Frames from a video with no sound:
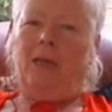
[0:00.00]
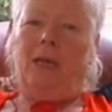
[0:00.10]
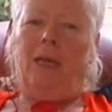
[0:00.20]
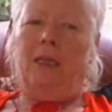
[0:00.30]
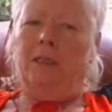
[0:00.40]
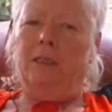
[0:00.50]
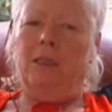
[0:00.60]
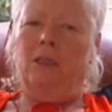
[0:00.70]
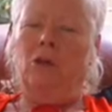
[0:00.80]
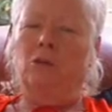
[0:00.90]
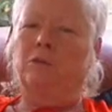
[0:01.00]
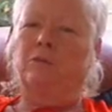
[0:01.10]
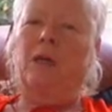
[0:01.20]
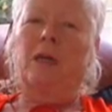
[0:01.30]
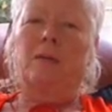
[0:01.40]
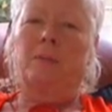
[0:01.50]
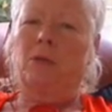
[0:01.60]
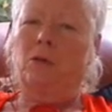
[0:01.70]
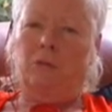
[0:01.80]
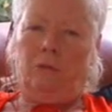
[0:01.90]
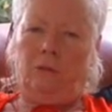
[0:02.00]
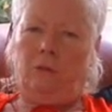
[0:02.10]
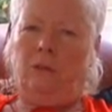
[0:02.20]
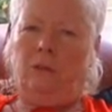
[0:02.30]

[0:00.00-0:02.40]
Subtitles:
And it goes far beyond,